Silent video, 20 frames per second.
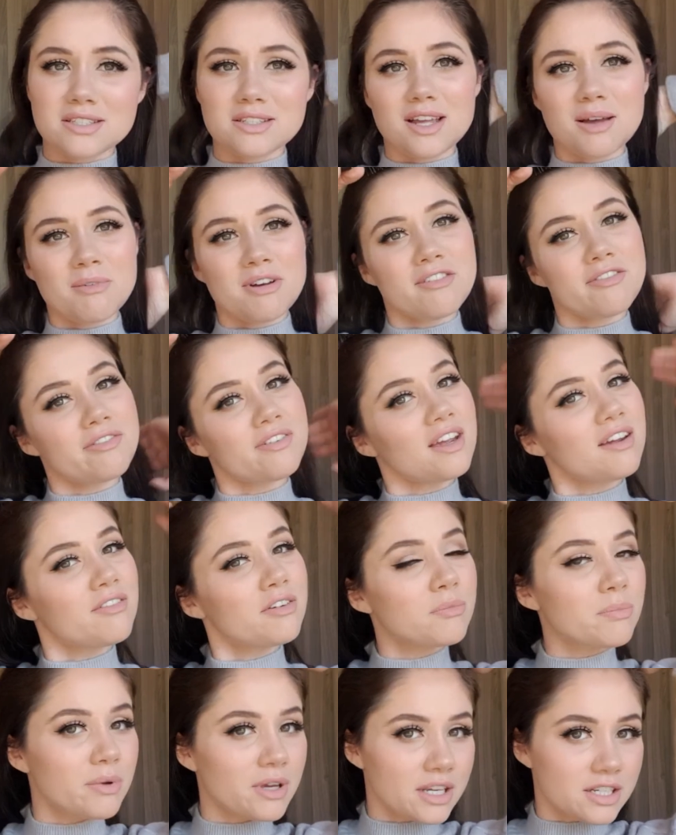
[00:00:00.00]
not my
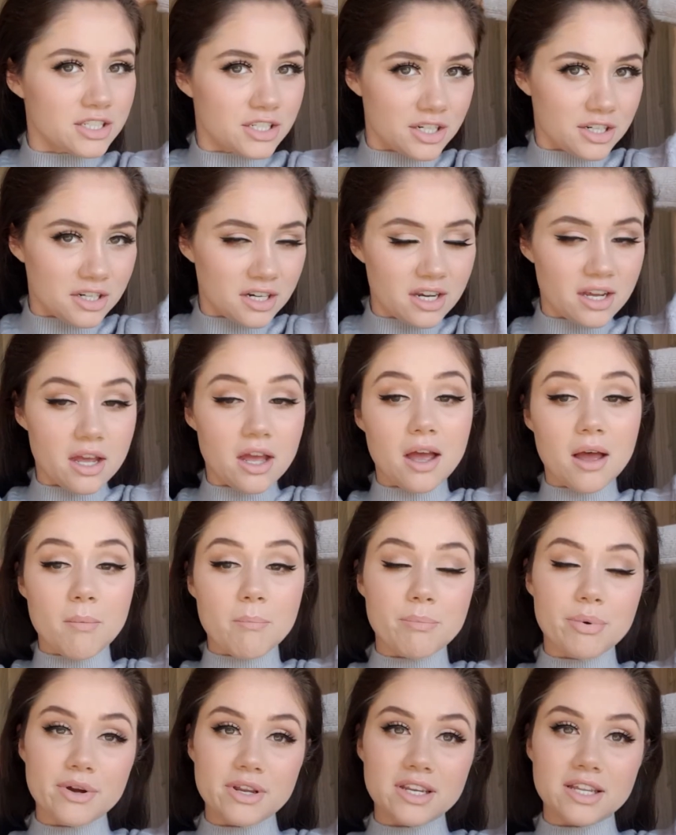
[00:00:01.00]
favorite picture,
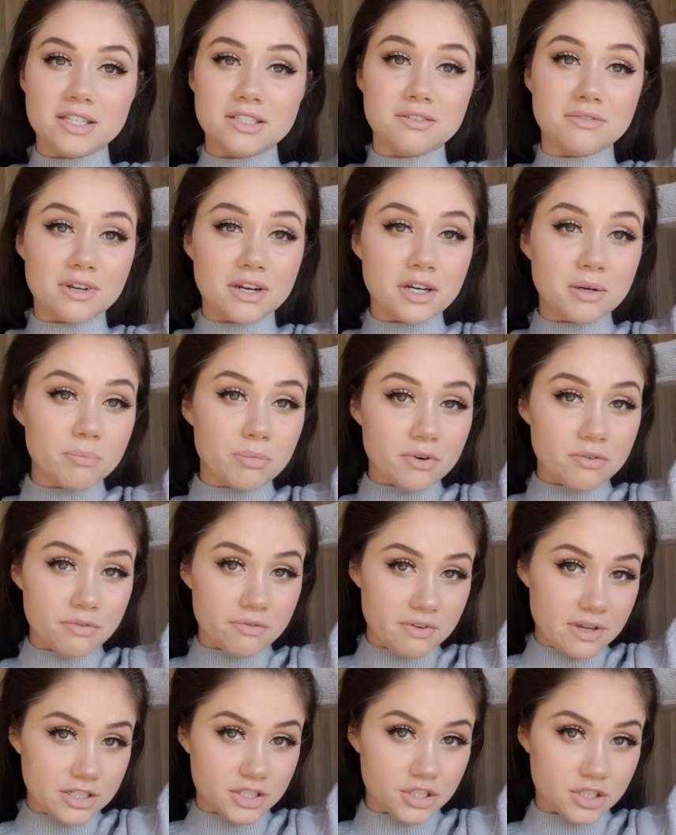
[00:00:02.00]
but it's a very
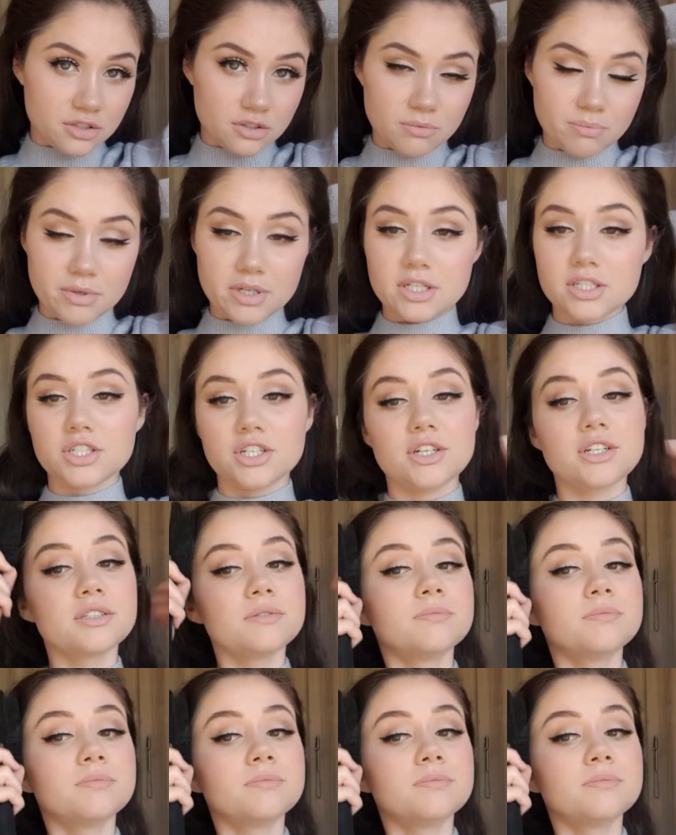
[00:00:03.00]
professional picture.